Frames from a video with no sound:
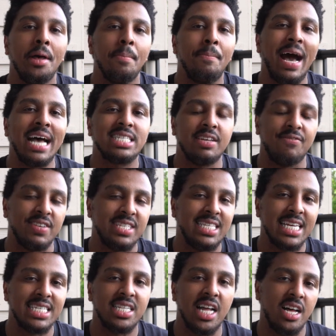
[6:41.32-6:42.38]
buy something
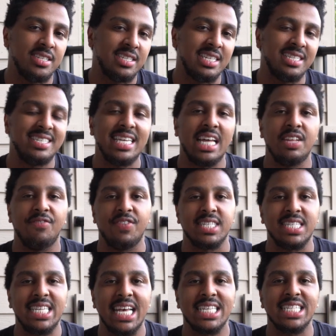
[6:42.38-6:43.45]
for $6 and sell it for
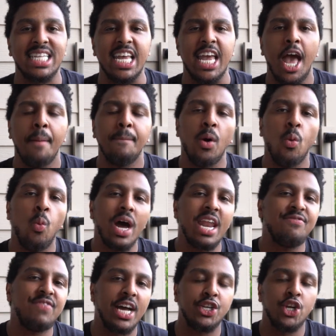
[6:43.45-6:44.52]
$60. But what
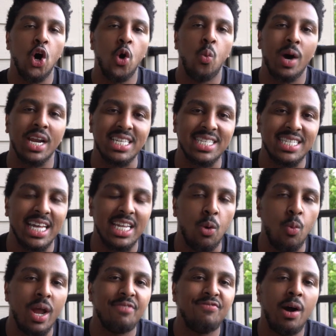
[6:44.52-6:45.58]
if I don't want to sell
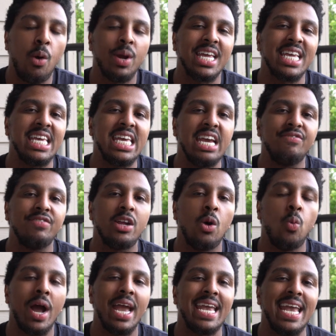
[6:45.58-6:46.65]
it? What if I want to give it
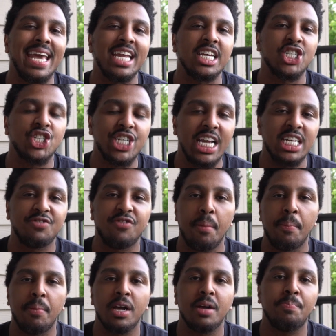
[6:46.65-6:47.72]
away in exchange
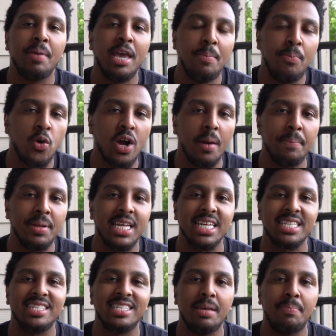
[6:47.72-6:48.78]
for people
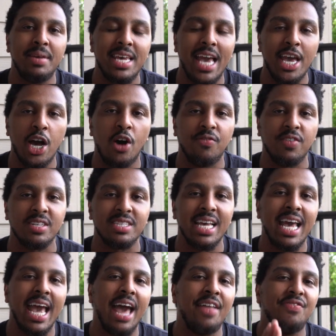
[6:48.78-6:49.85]
completing CPA offers?
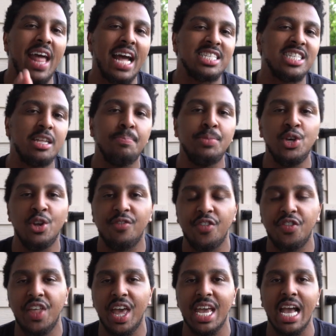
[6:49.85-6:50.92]
And that's the beautiful
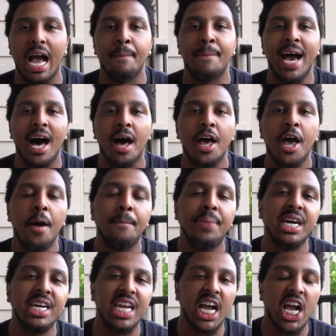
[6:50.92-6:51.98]
thing about
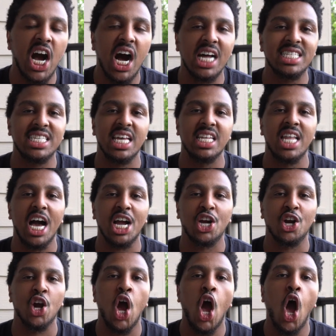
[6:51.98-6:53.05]
putting a content
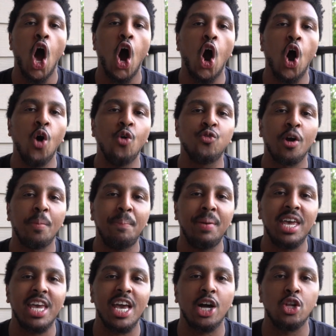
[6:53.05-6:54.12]
locker over
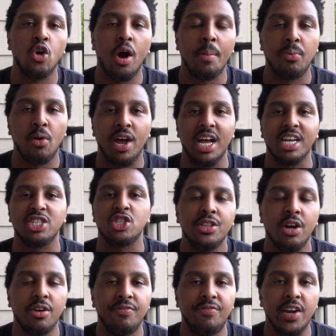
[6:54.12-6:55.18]
PLR products.
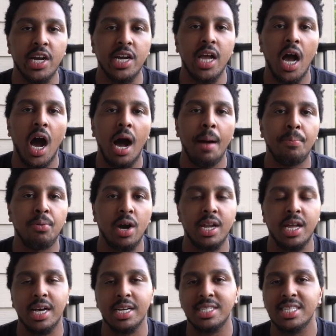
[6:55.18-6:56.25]
They're very hot
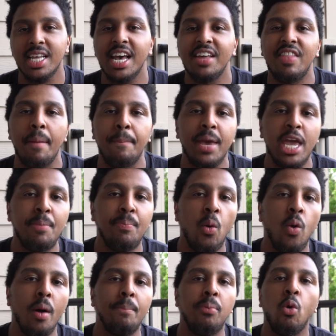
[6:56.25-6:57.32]
products that people
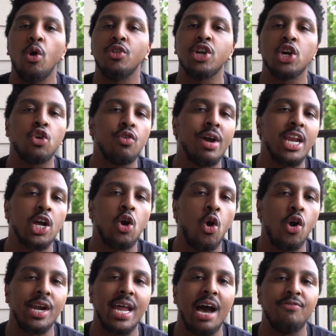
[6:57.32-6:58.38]
will pull their credit
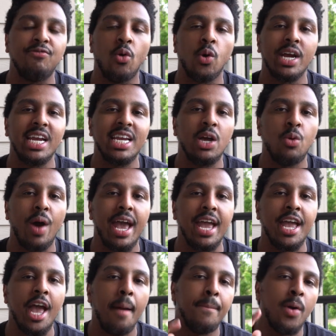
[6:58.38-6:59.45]
card out for
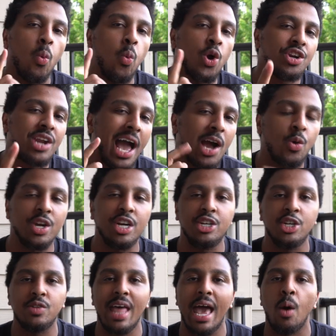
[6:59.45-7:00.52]
anyway, but we're not going
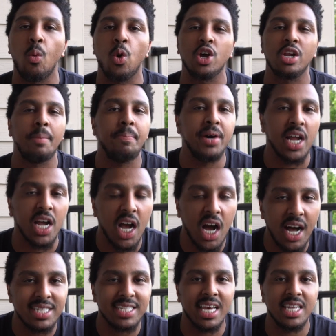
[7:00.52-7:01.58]
to do that. We're going to put a
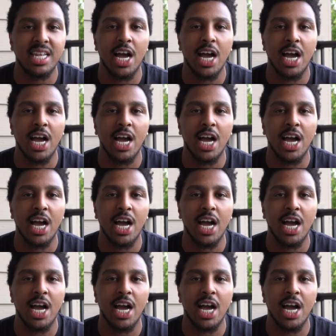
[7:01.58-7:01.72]
content